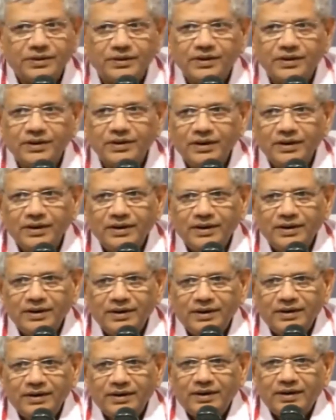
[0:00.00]
It's only
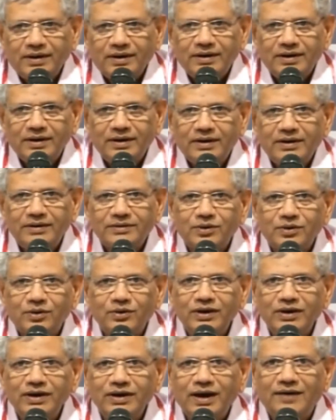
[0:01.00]
after lunch
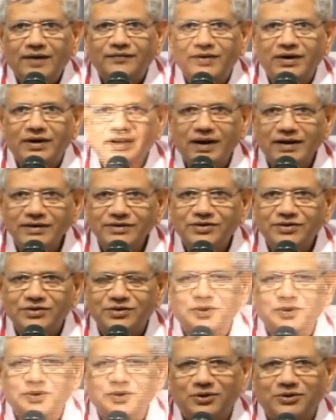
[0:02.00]
tomorrow that
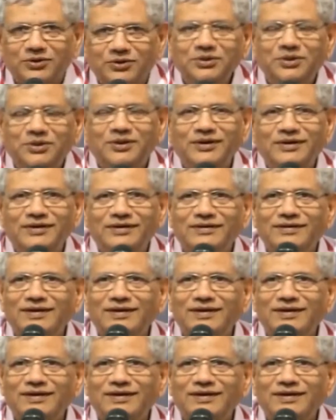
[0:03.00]
we will be